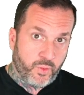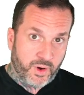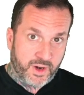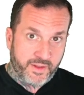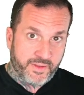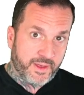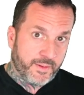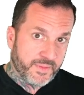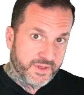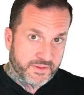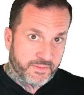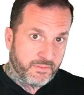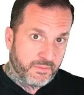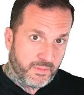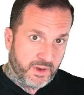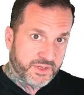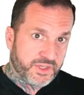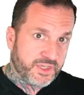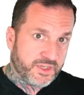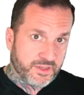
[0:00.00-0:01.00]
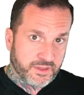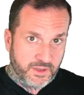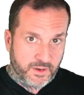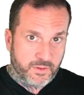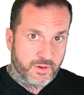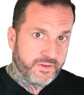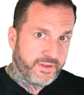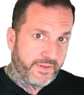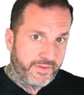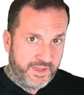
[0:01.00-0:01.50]
one of them is much
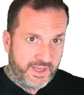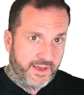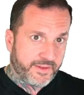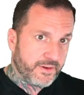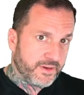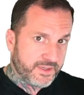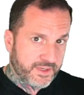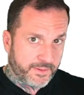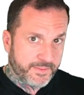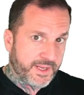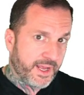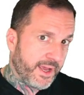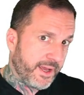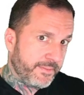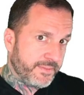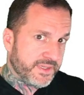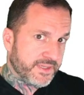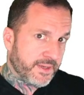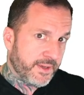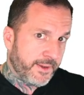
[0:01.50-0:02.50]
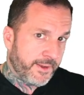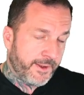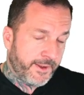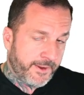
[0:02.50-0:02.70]
slower than the other sometimes,